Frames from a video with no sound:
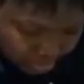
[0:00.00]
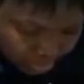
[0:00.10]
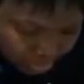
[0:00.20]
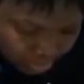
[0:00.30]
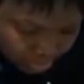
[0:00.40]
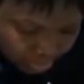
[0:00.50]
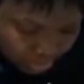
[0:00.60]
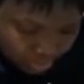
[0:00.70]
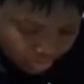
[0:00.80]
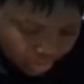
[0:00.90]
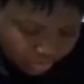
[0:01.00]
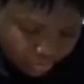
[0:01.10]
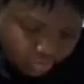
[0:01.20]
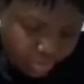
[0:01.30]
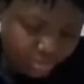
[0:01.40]
Or they will start
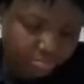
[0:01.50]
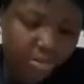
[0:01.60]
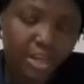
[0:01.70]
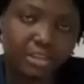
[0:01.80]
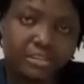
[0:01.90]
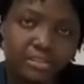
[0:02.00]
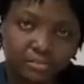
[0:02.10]
vomiting blood